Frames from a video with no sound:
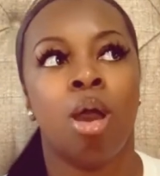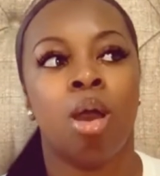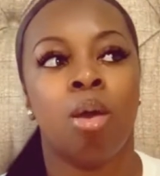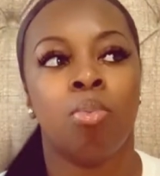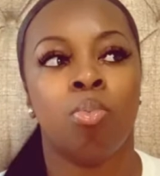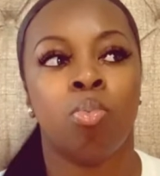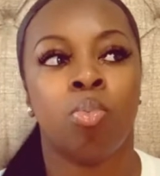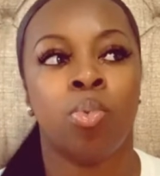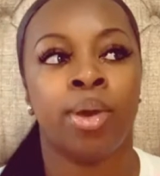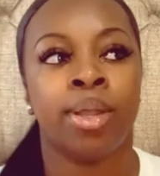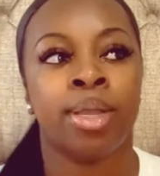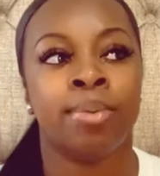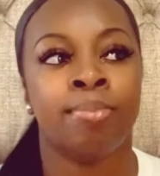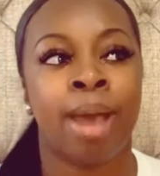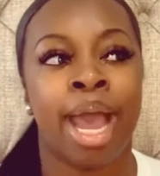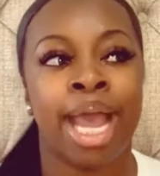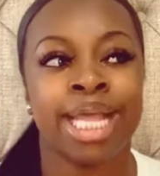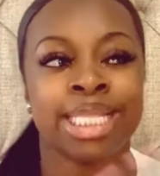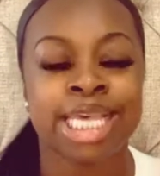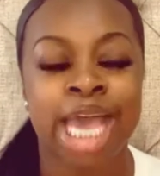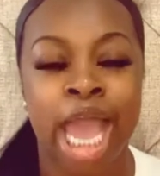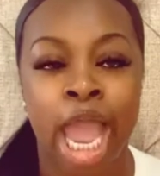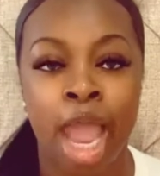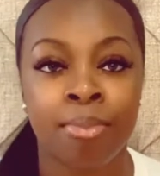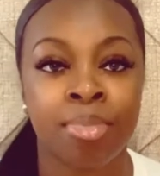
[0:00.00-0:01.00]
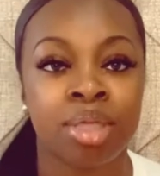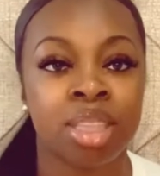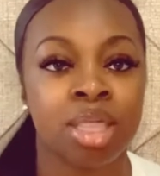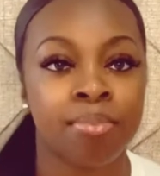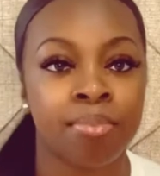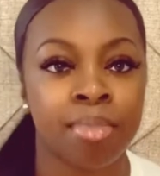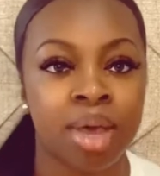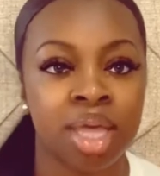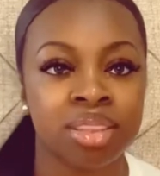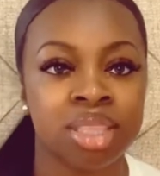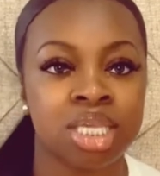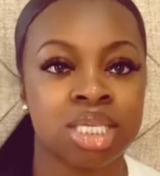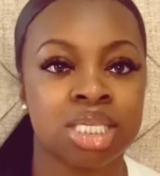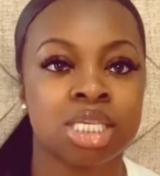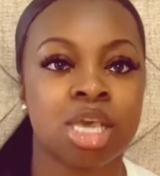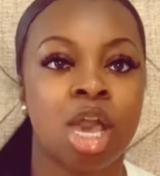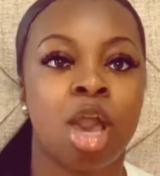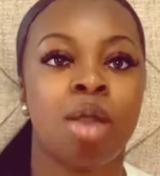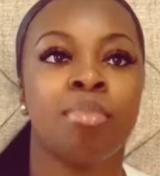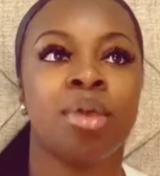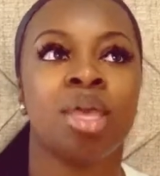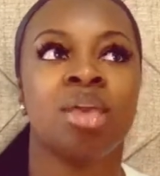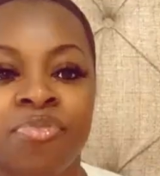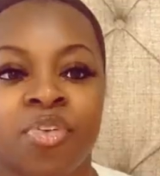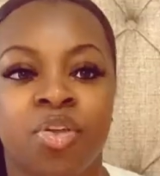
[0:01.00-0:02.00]
When my time of the month is
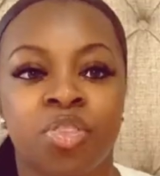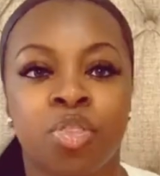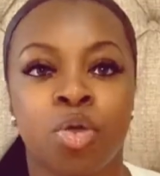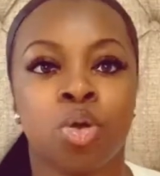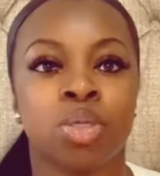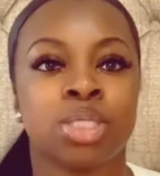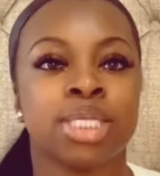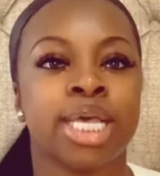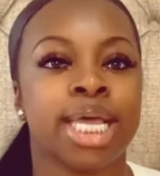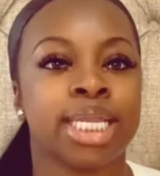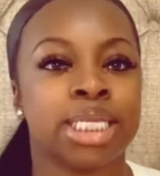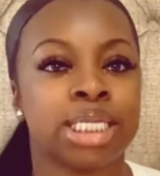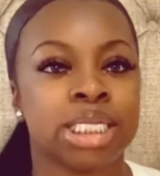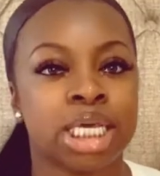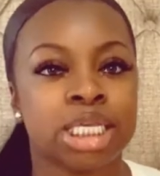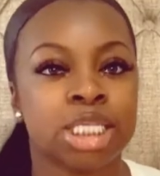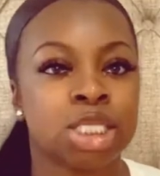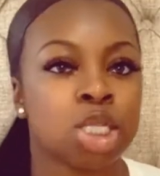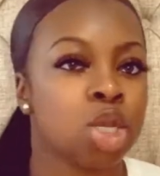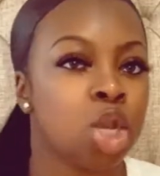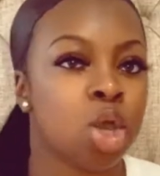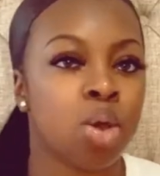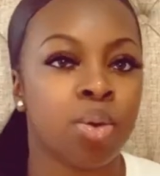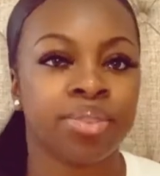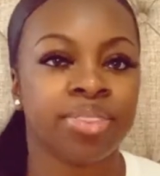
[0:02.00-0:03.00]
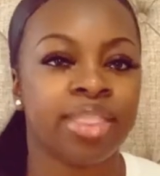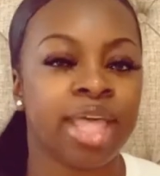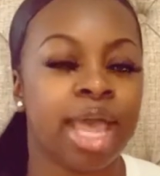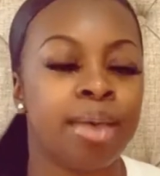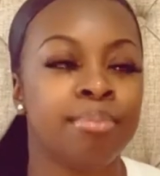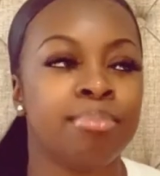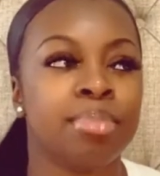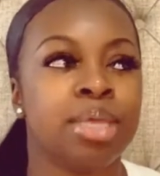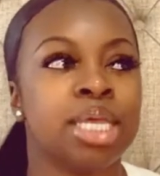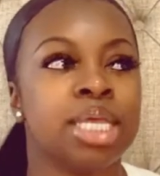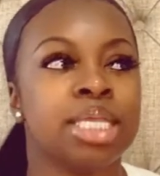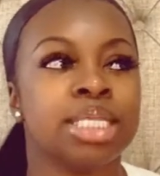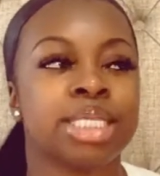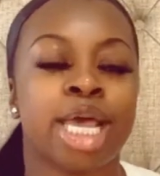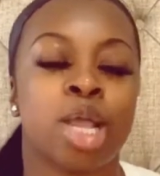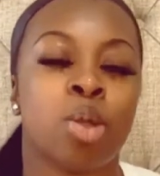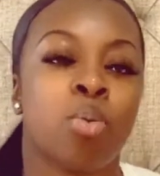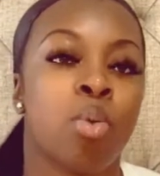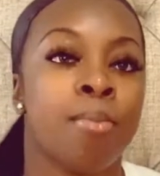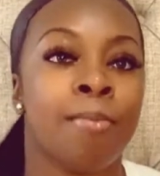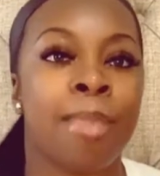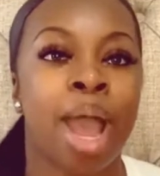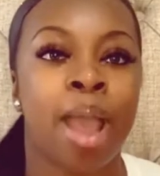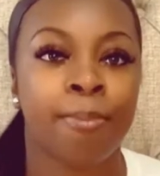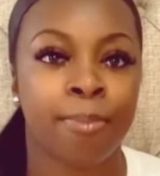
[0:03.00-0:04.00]
coming, for those that doesn't know what that means, like
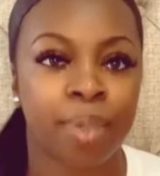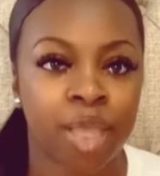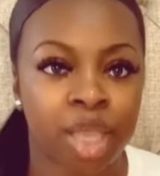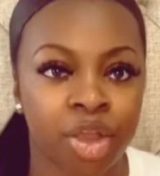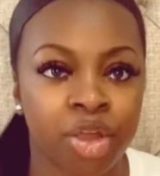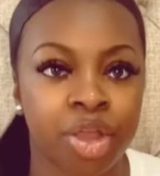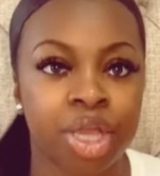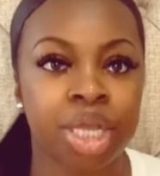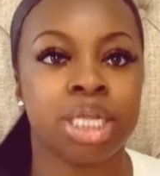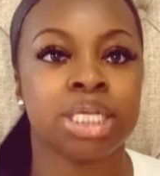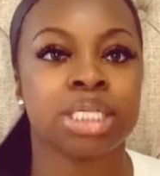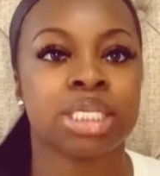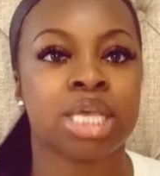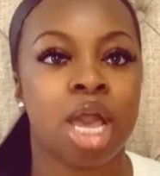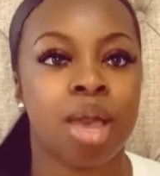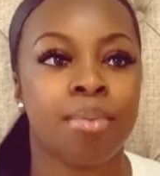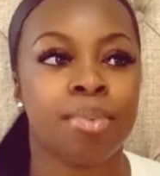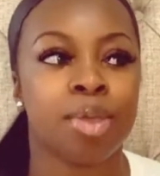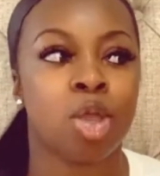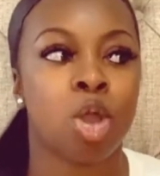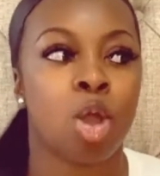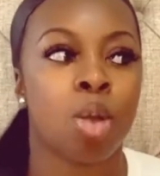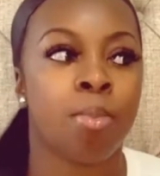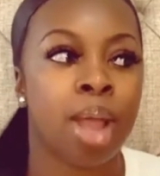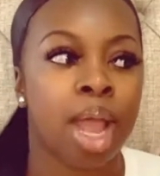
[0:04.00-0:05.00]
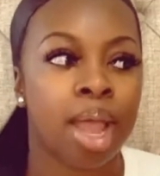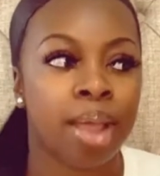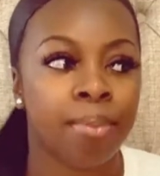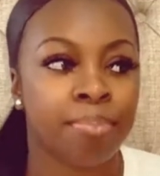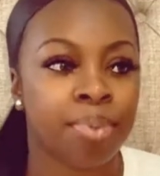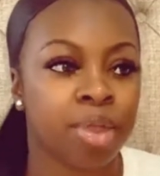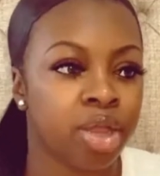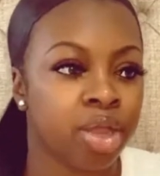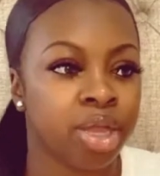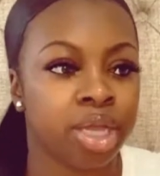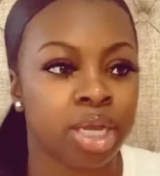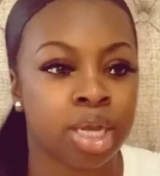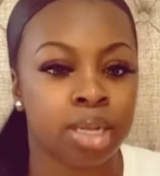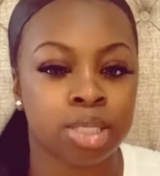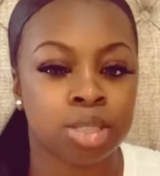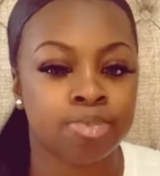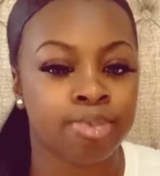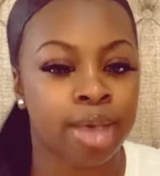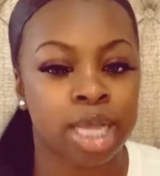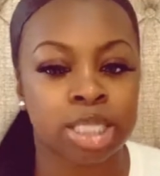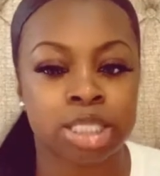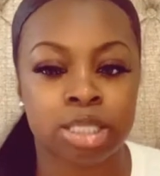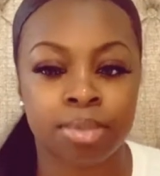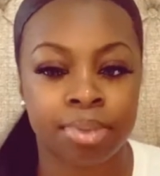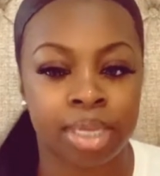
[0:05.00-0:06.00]
when my period is coming or my period is
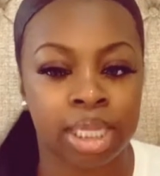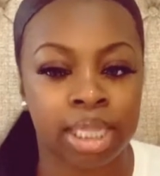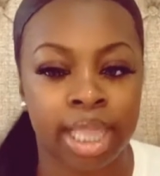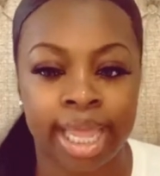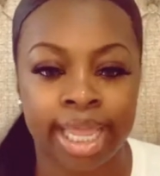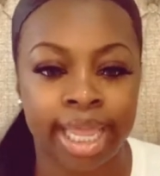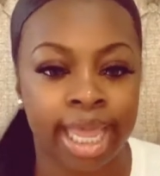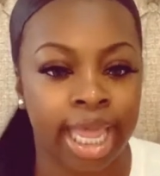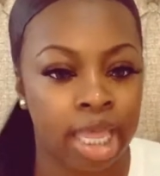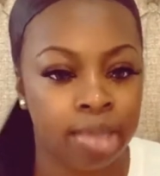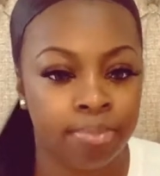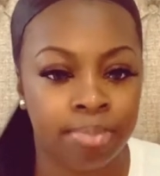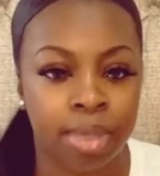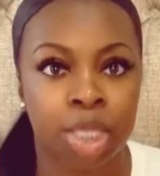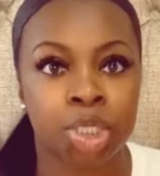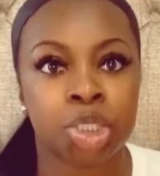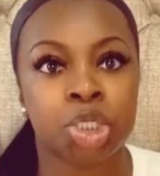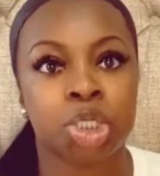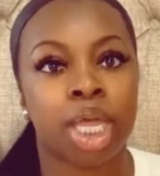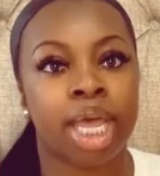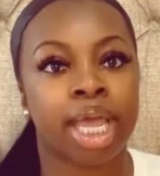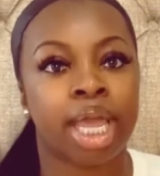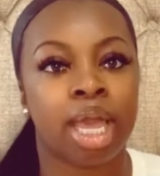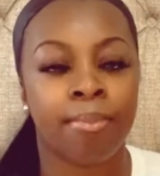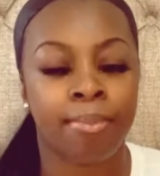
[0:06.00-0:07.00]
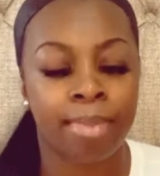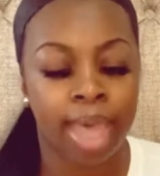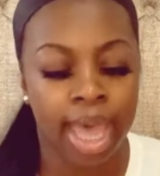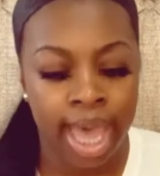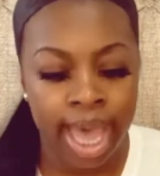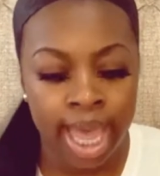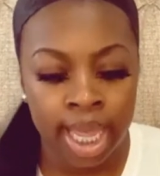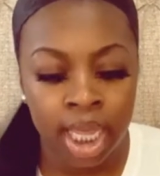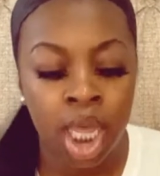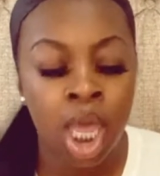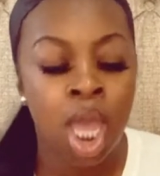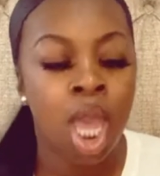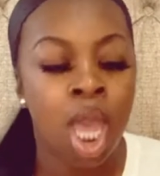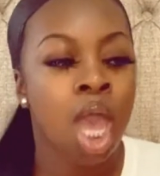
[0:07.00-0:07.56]
about to be like, hey bitch, like I'm back.